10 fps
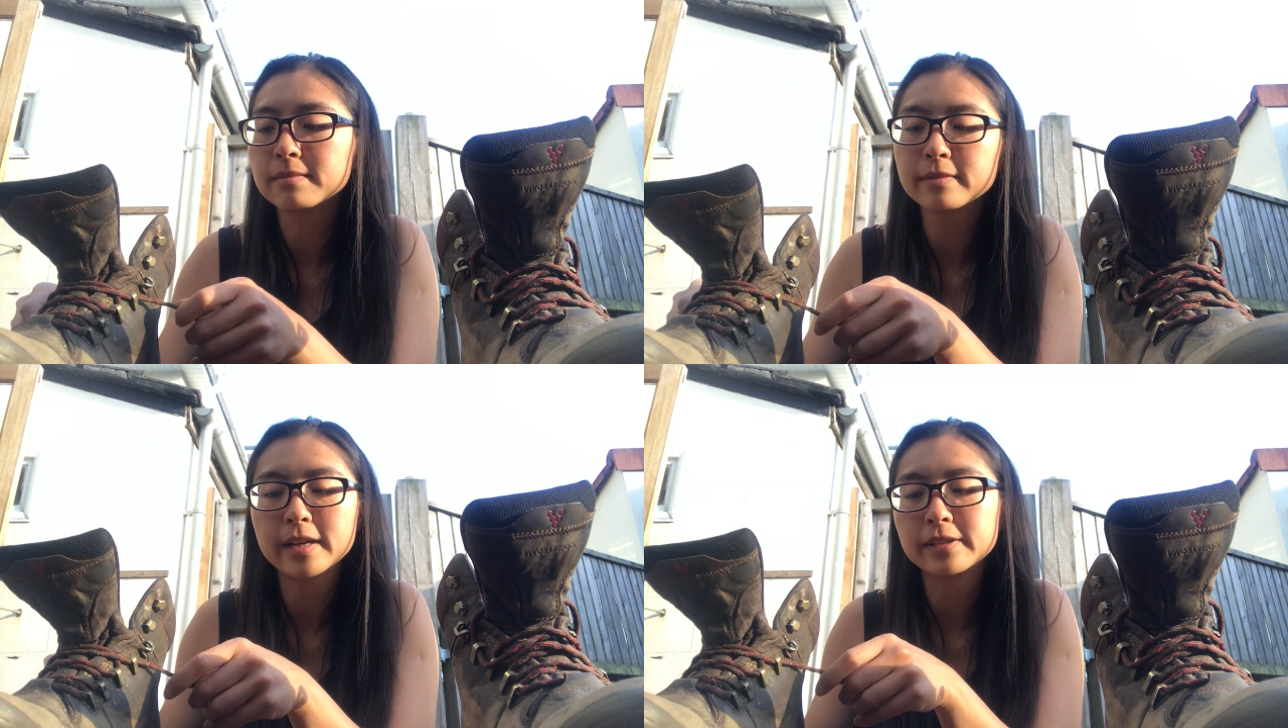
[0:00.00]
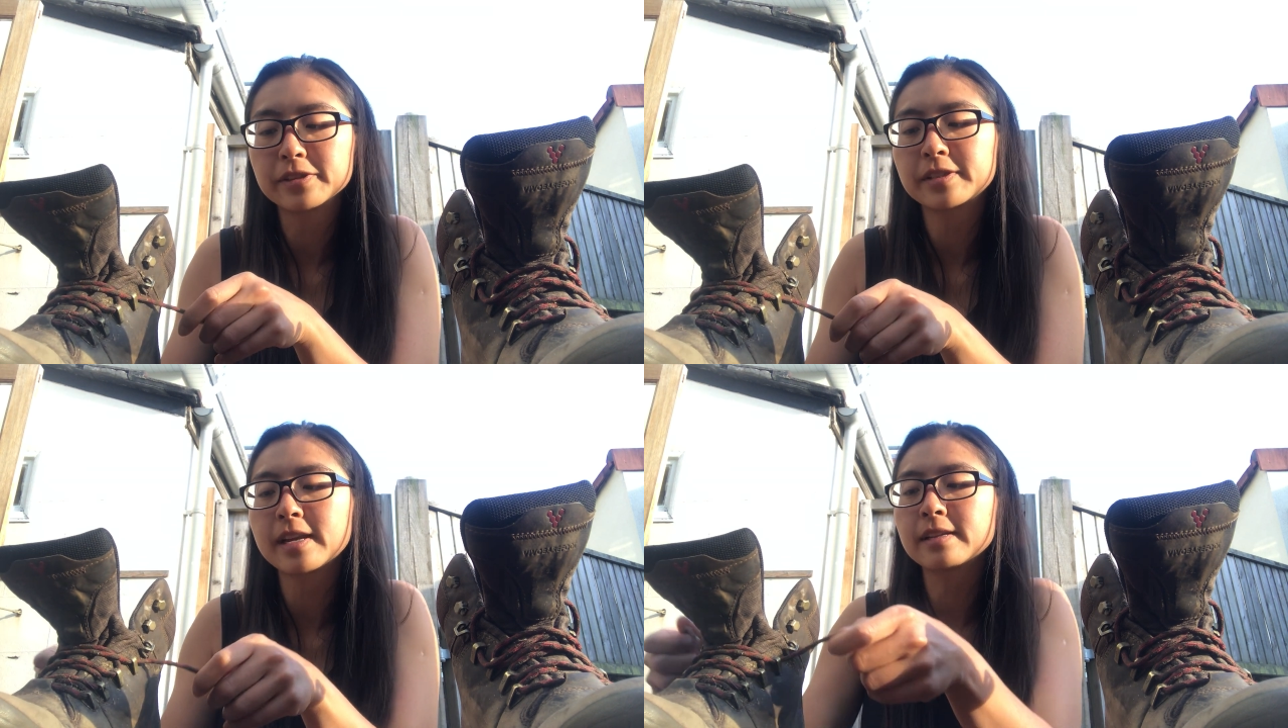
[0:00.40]
they
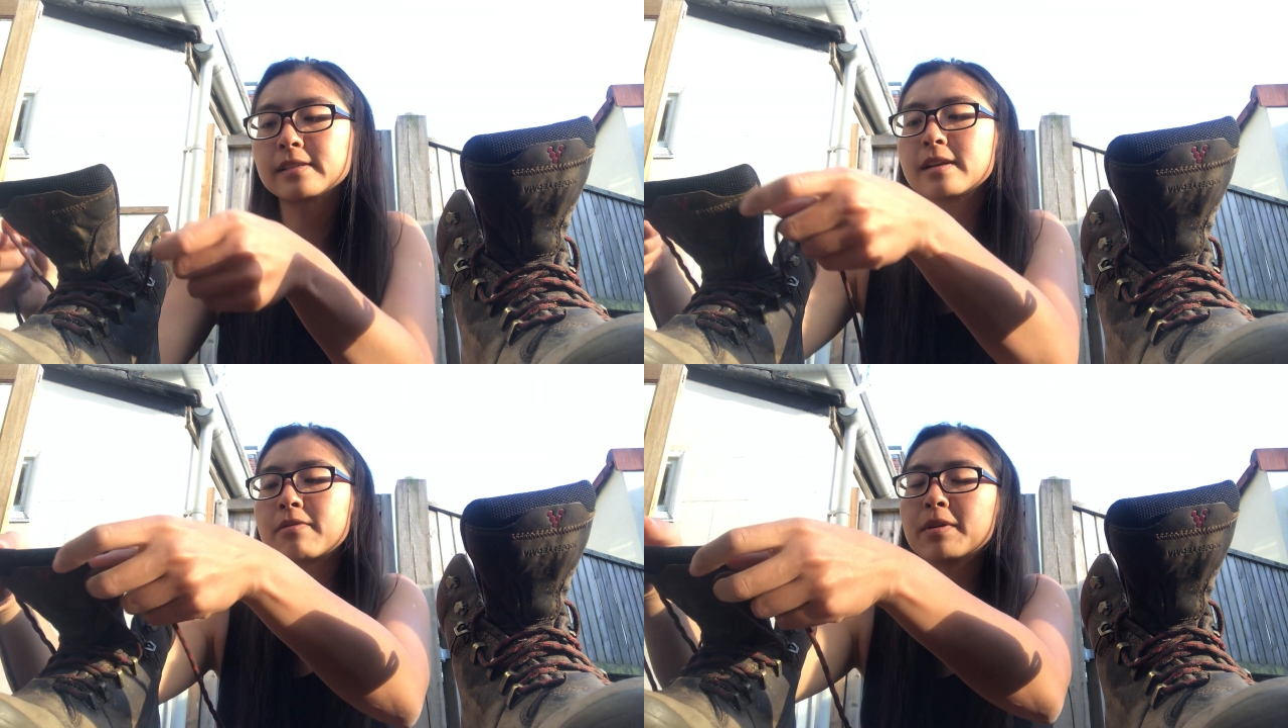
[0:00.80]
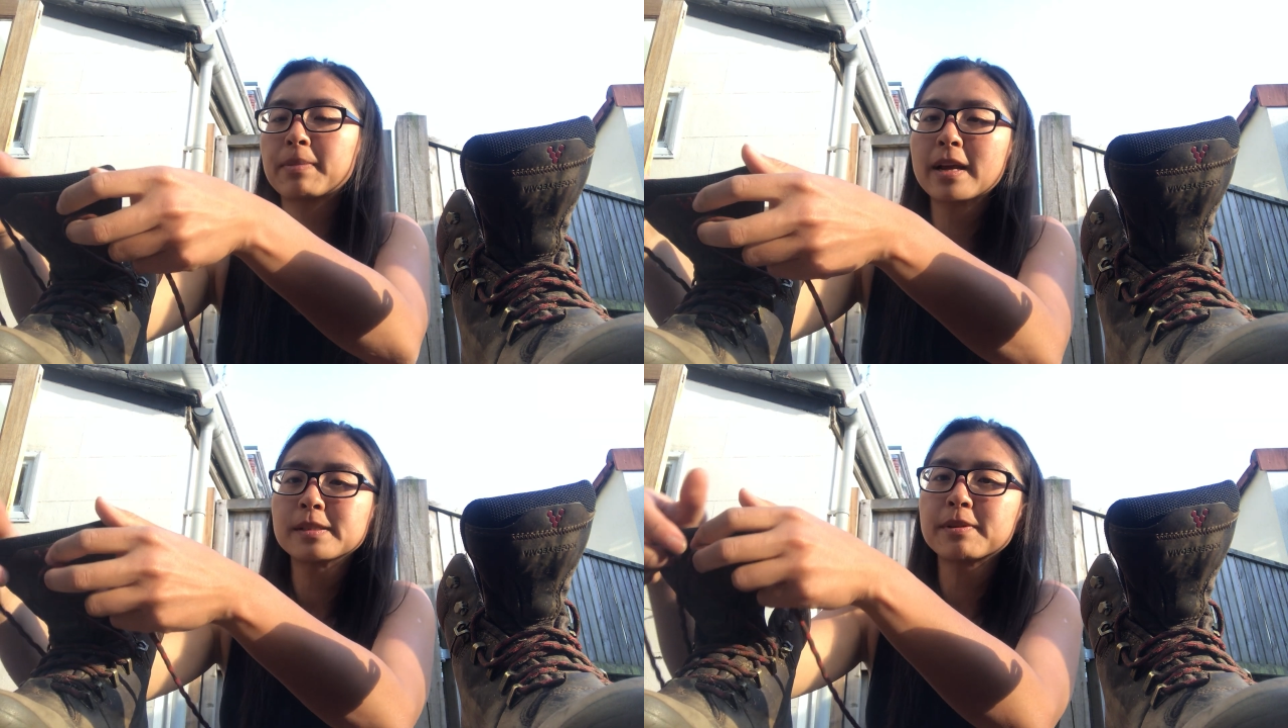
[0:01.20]
just sent a
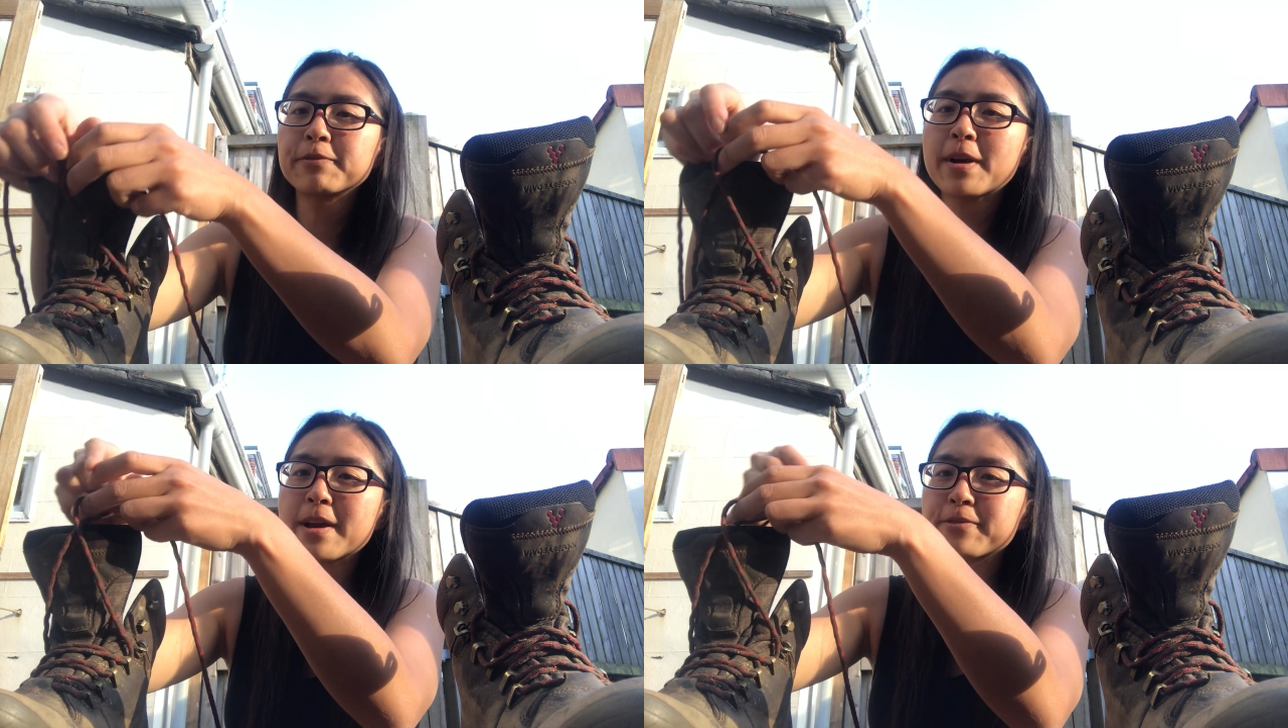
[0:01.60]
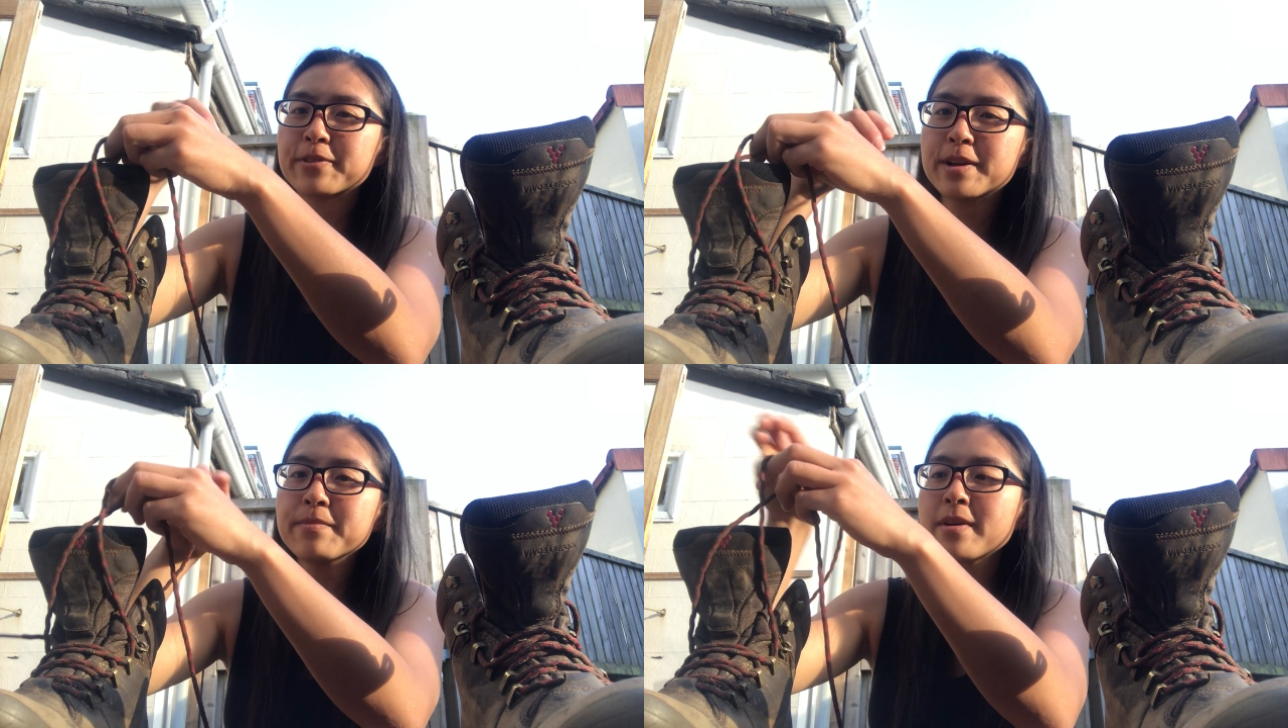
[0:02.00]
replacement pair for
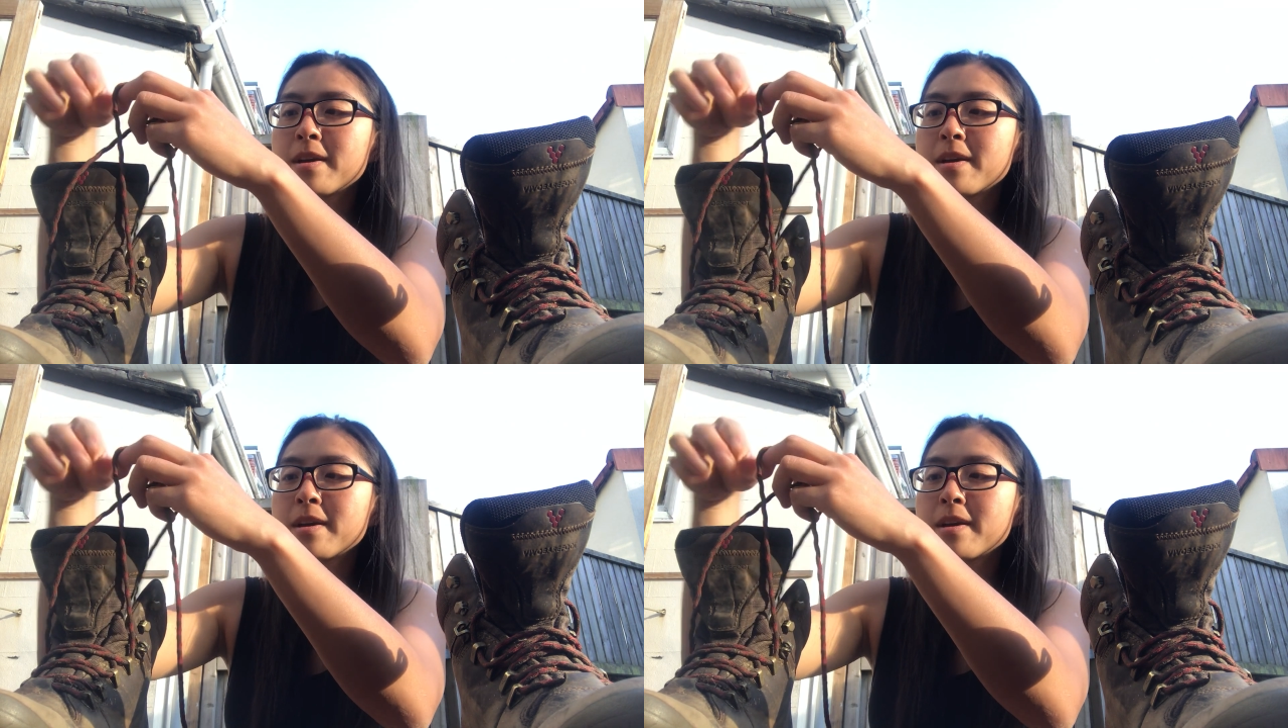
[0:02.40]
him.